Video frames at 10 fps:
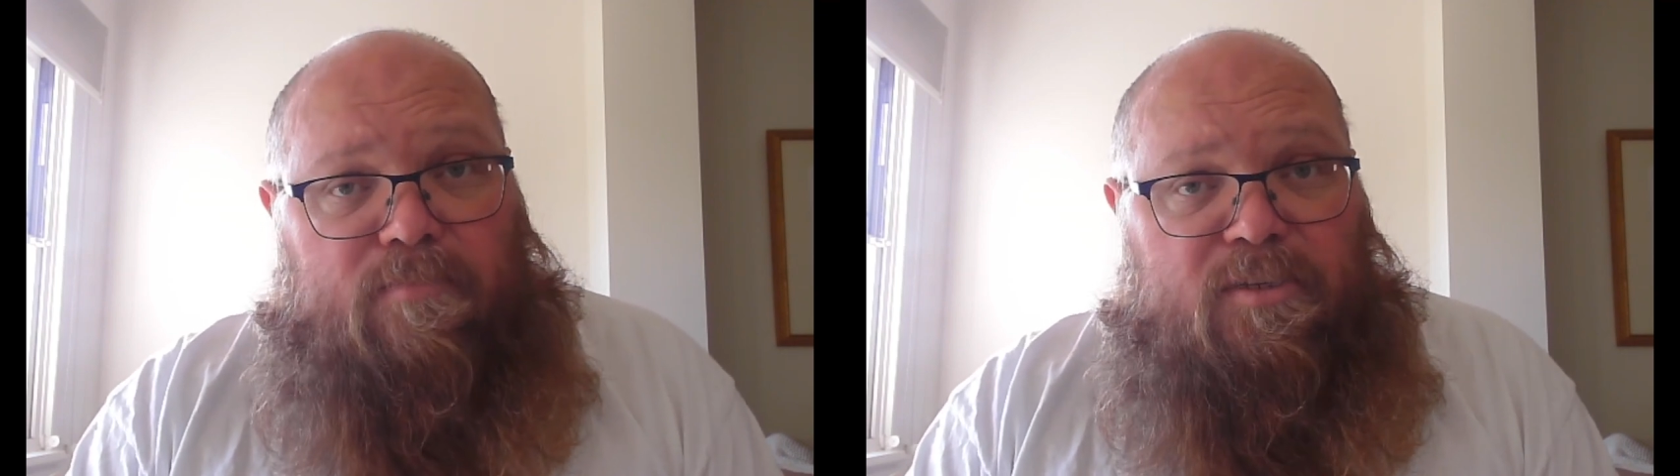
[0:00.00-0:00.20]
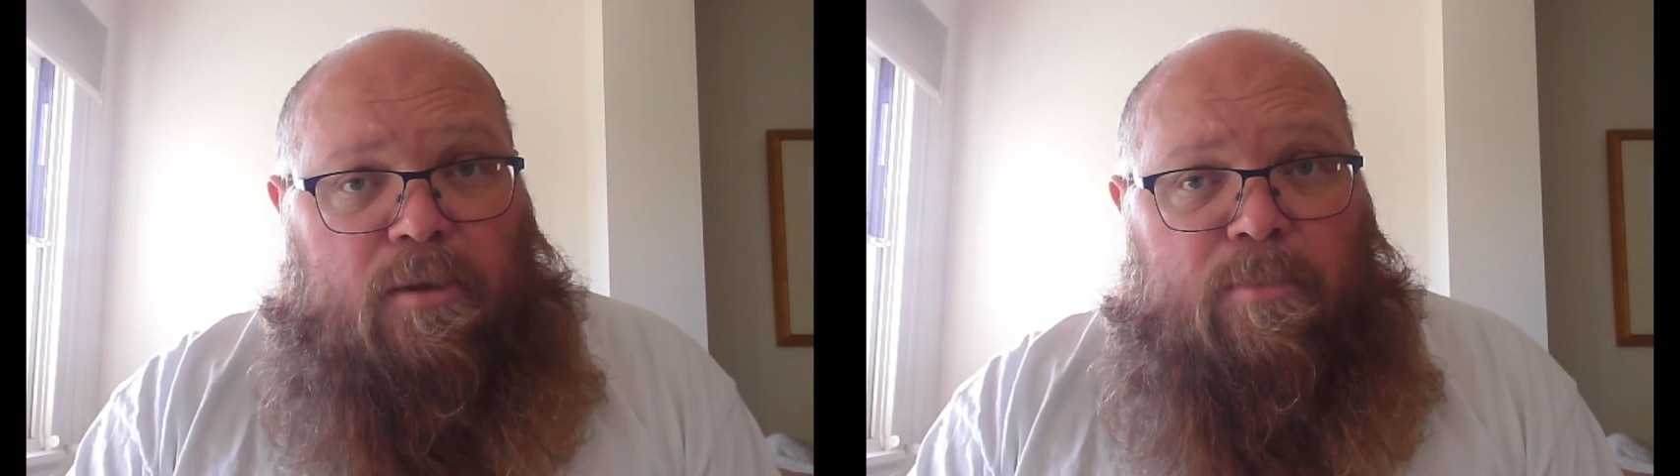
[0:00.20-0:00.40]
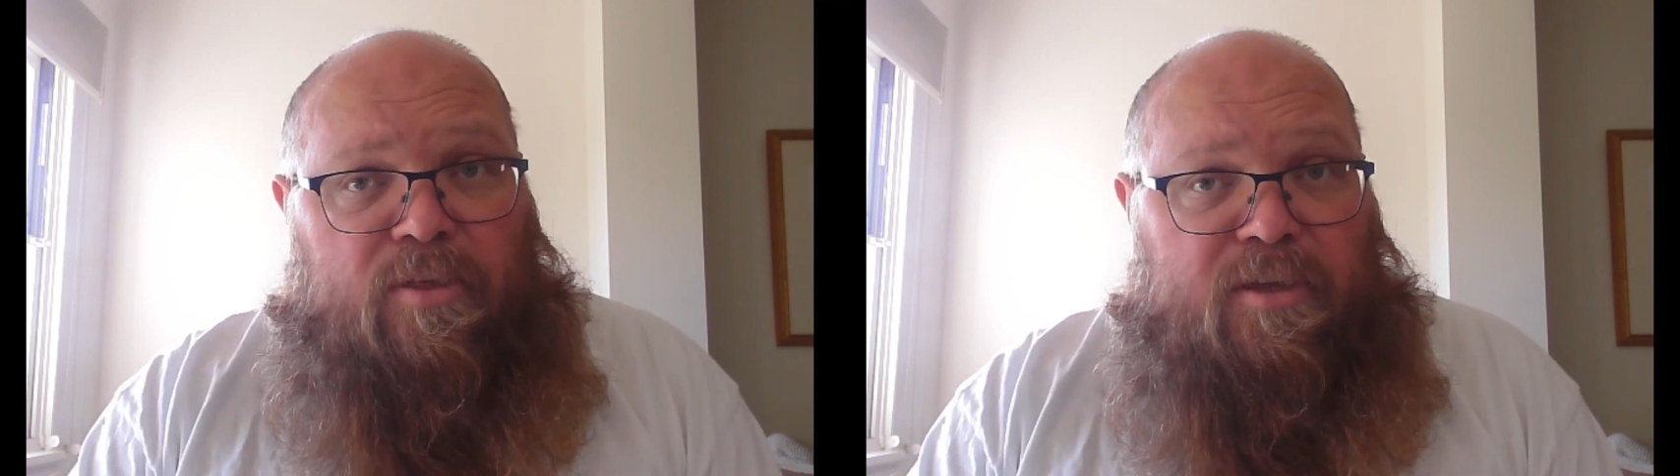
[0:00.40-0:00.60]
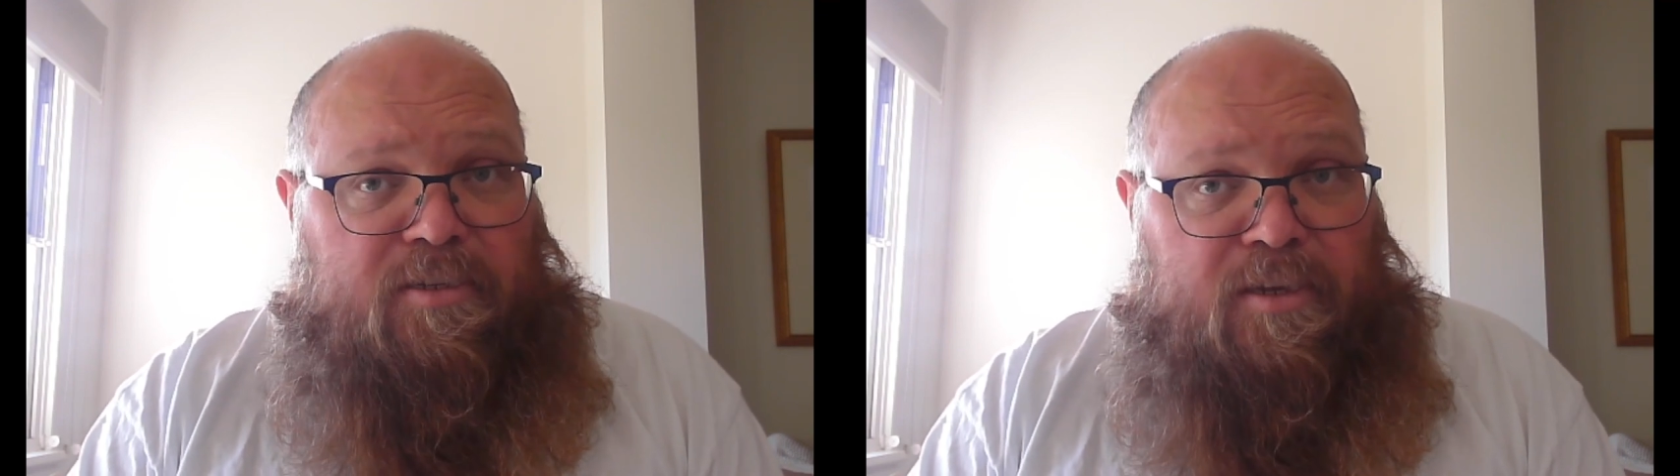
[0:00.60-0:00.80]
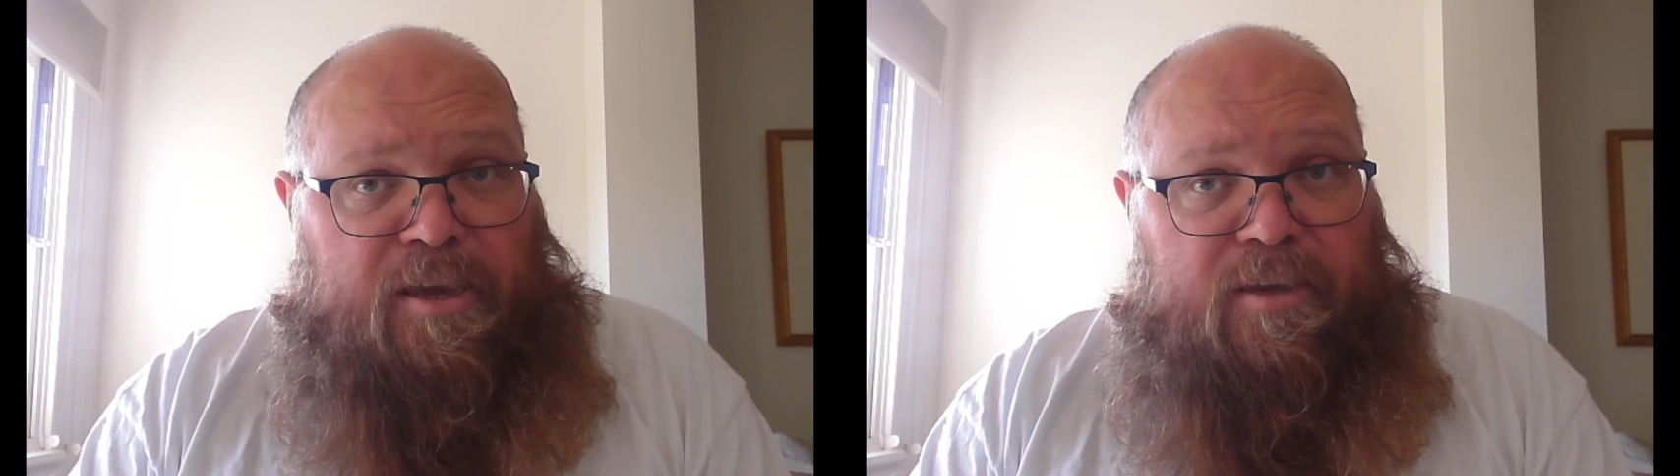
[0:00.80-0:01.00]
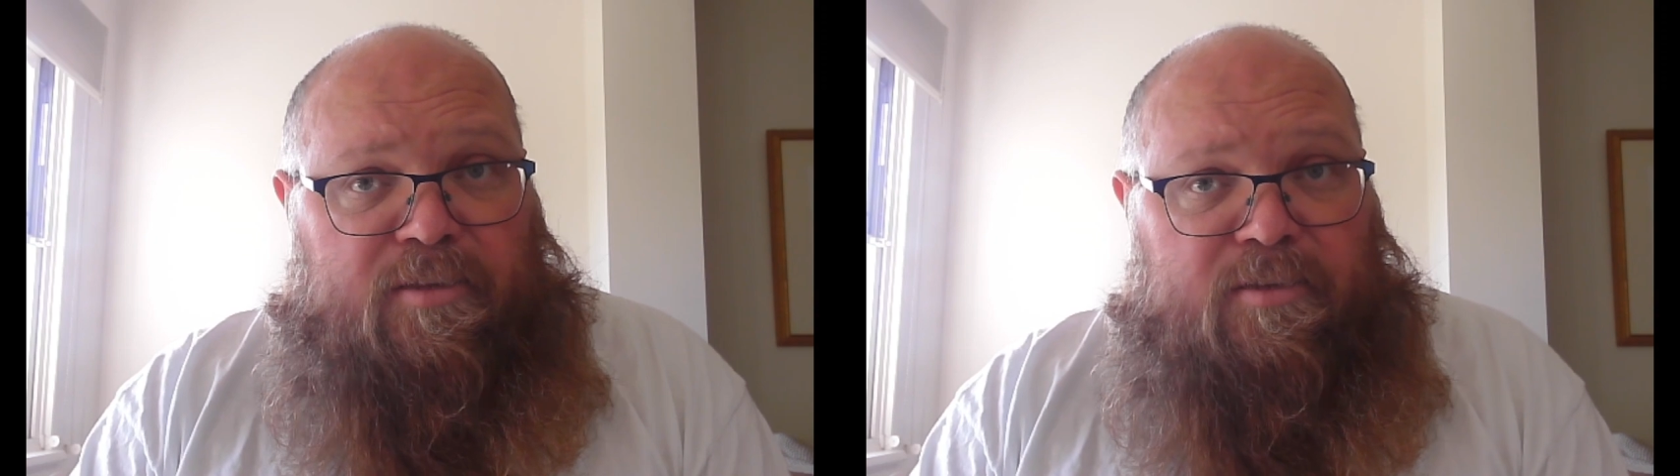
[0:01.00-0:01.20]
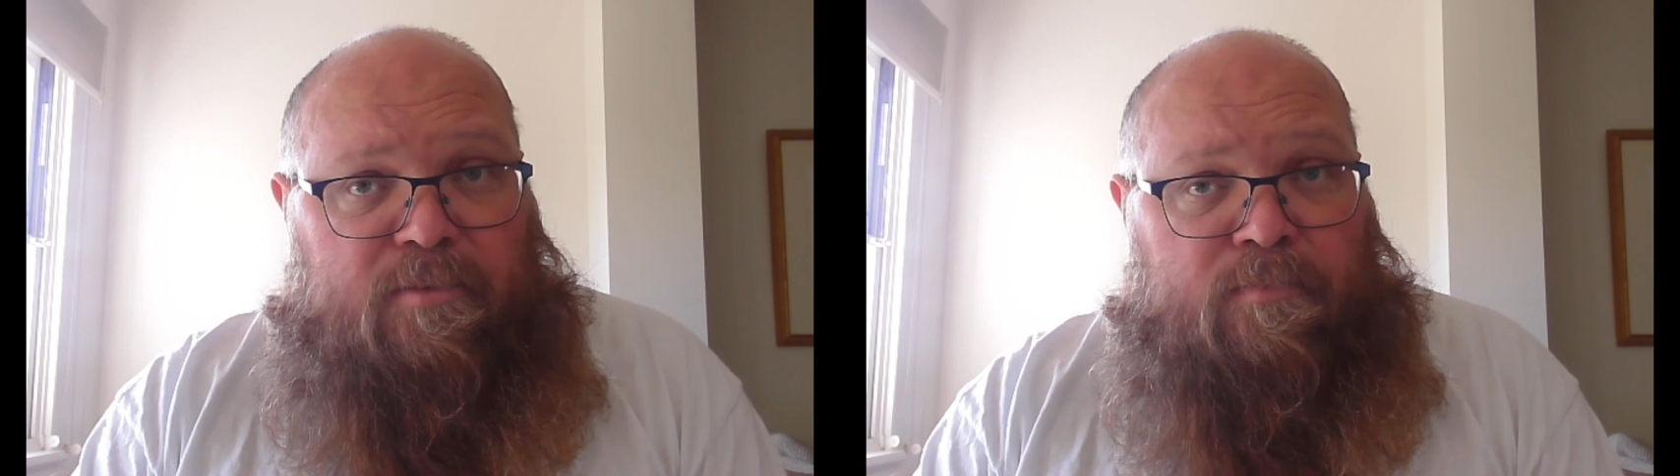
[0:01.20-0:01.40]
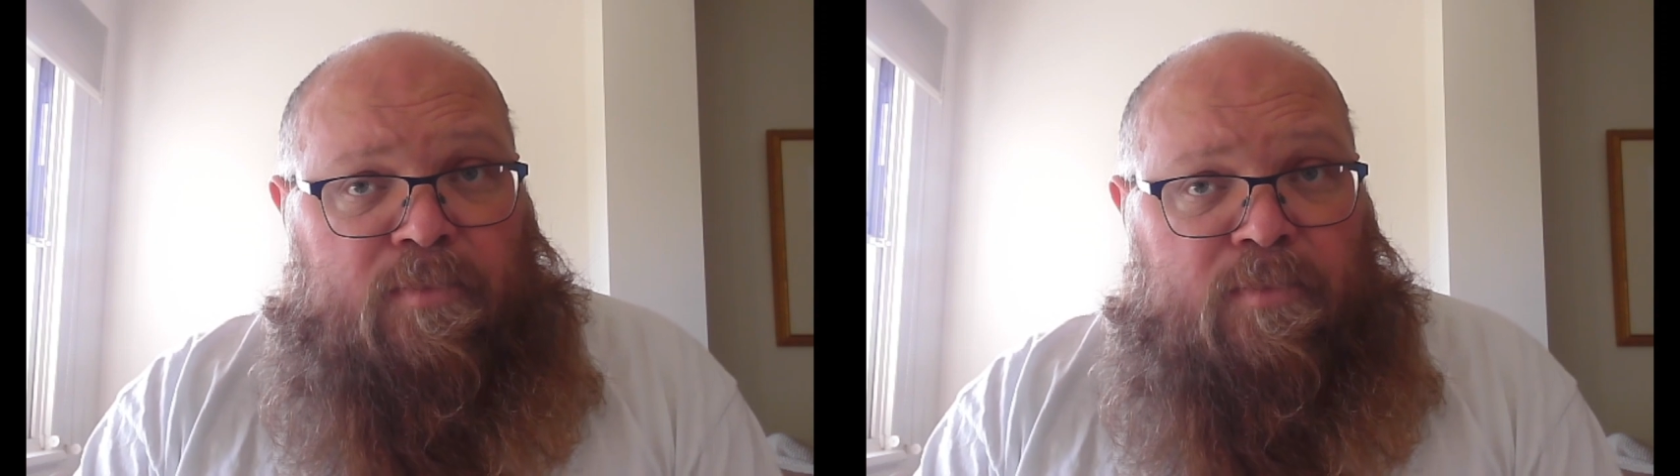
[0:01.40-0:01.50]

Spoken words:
some of these needs.